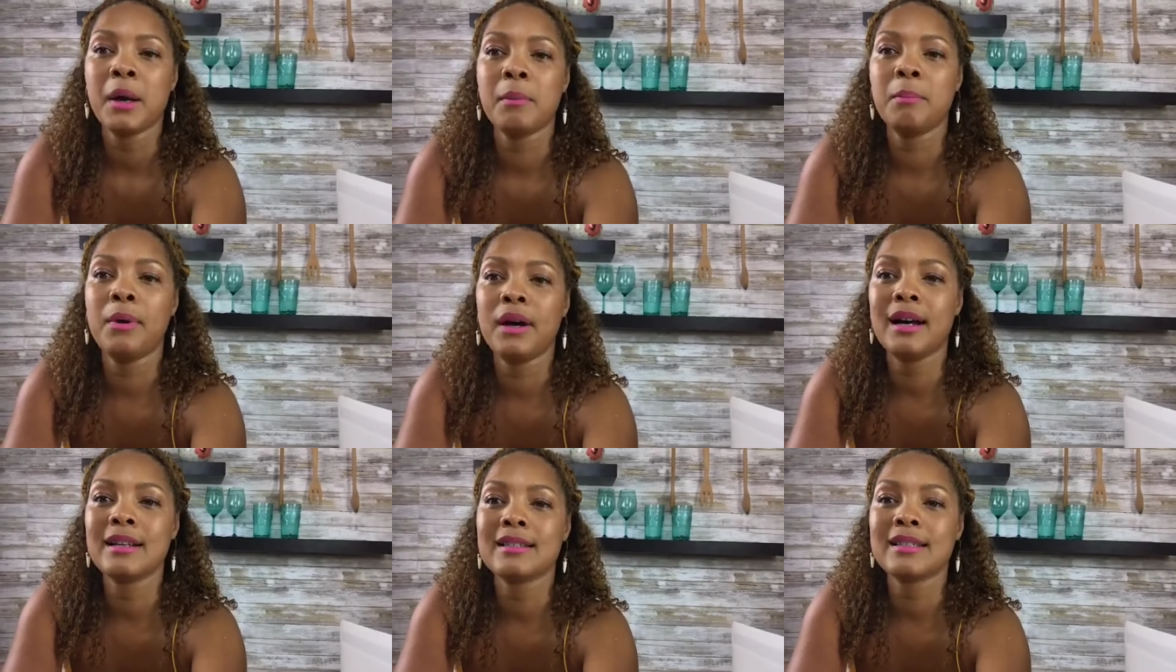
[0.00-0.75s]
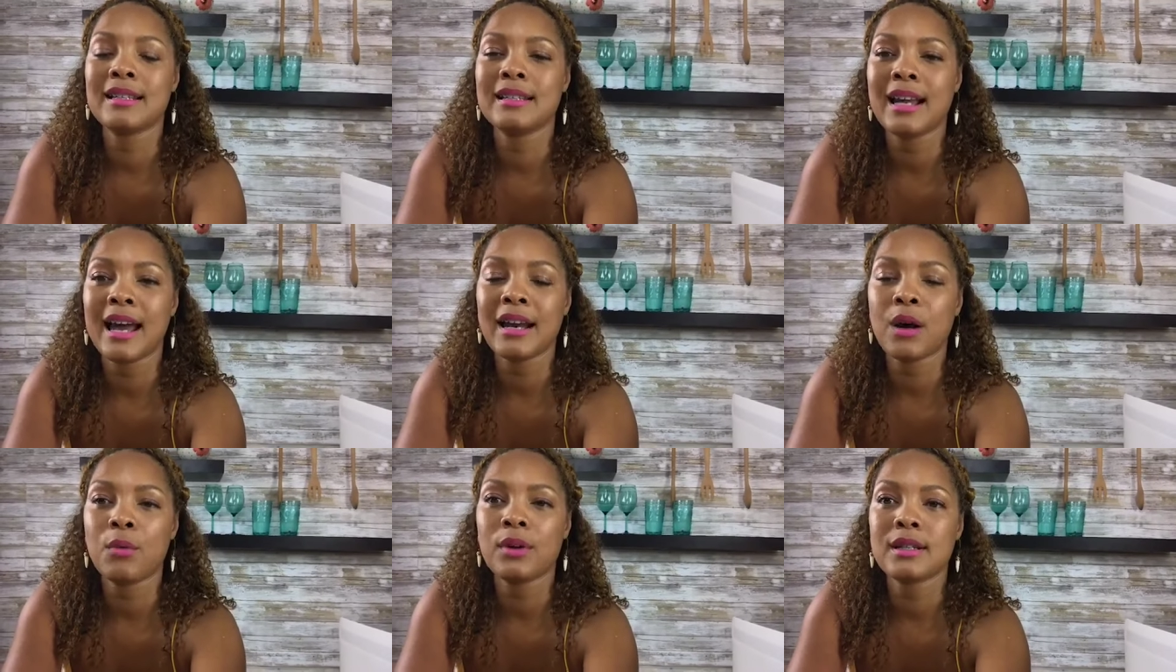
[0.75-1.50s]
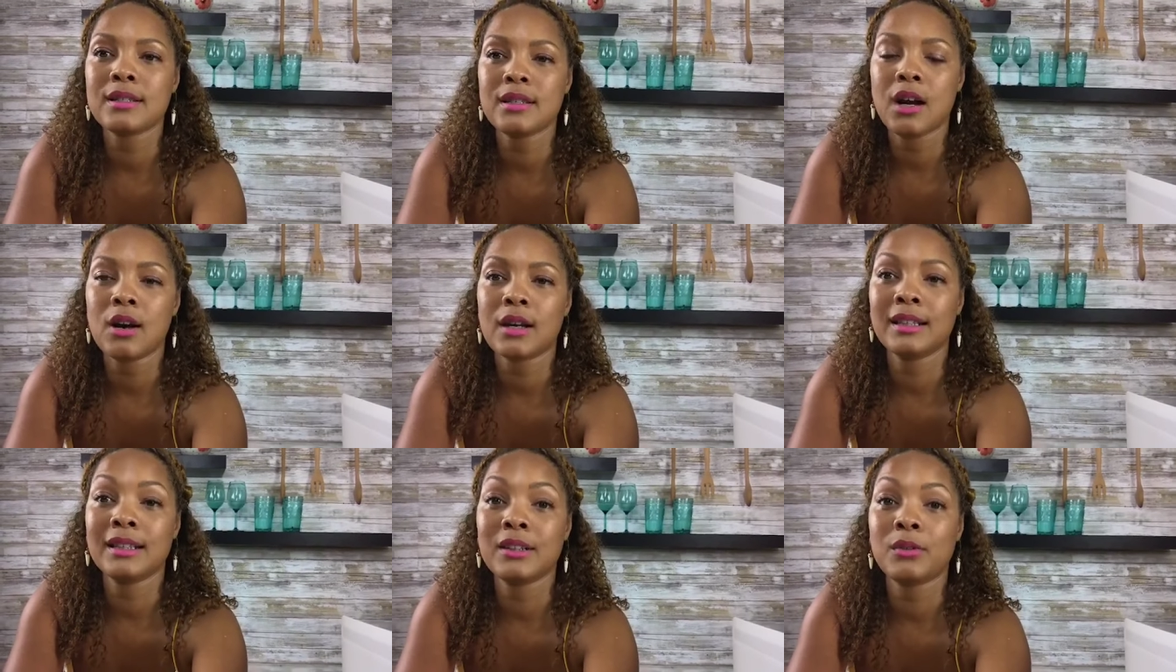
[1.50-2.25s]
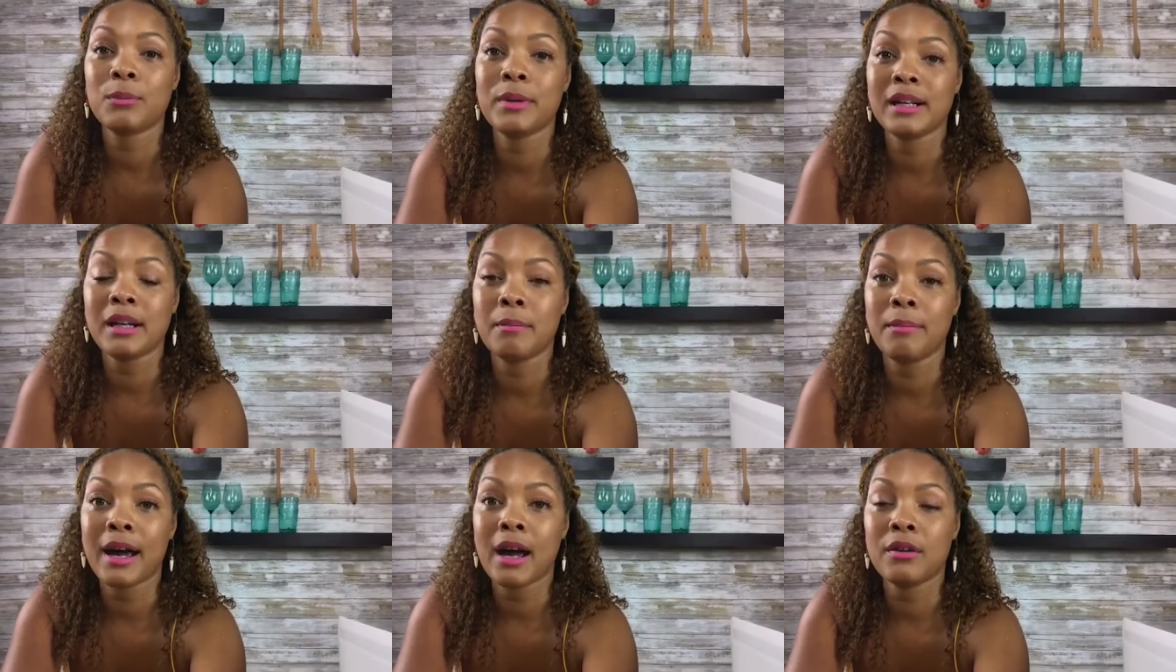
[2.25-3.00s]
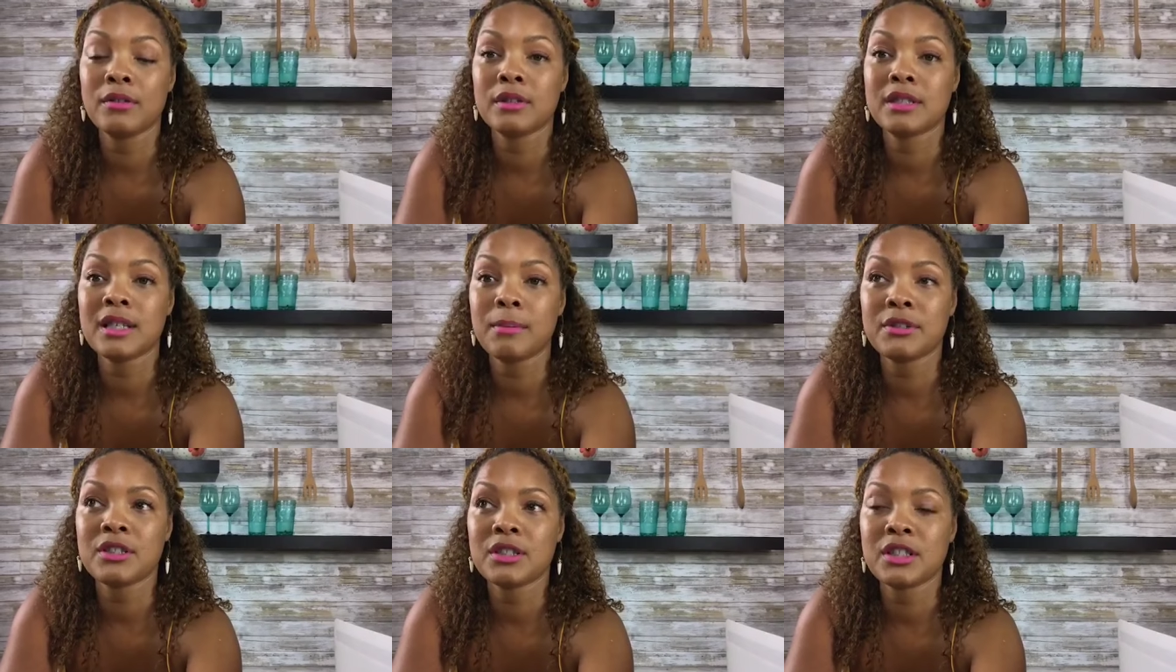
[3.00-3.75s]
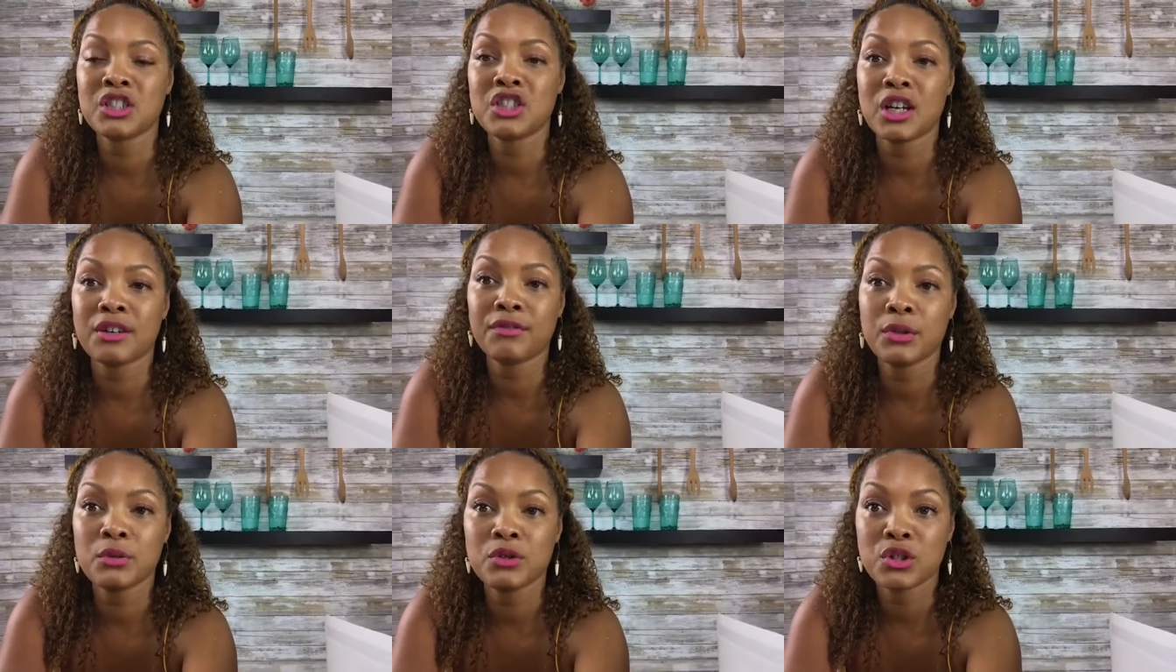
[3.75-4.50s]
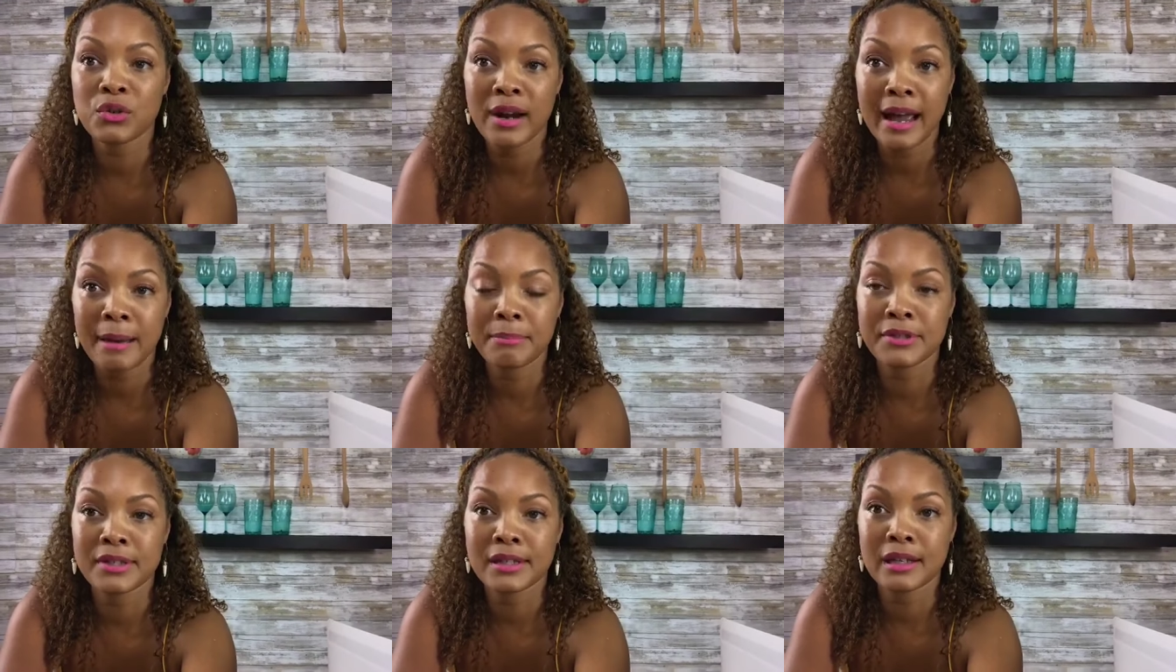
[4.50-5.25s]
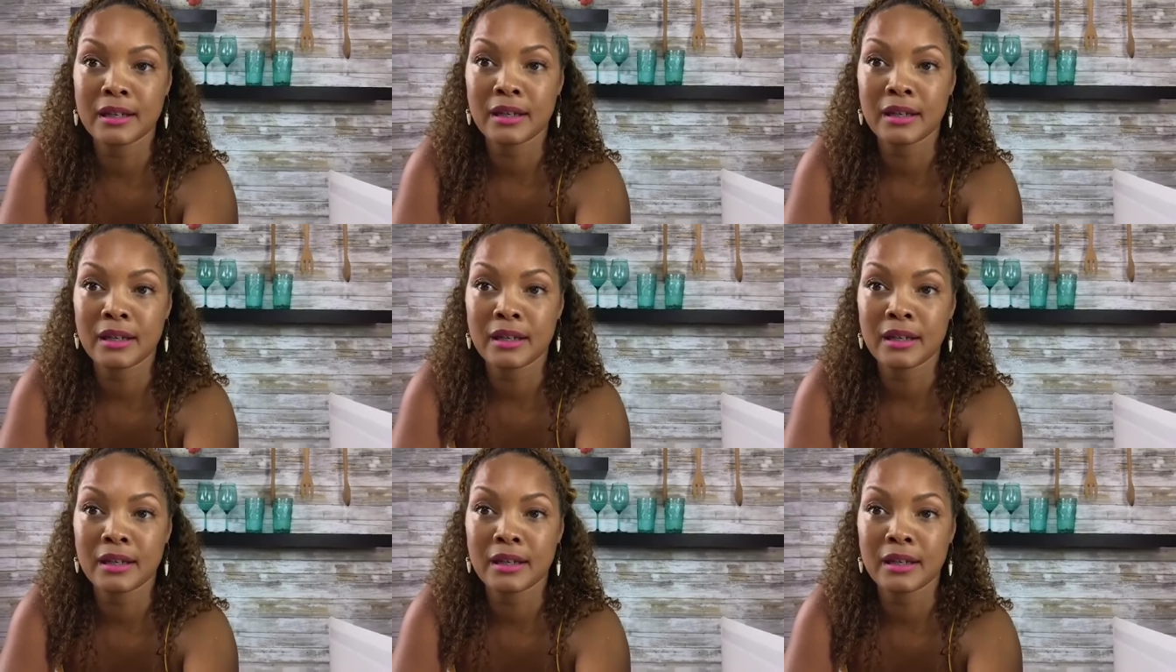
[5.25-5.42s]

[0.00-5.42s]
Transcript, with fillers: But tonight I want to talk a little bit about some of just the junk food traps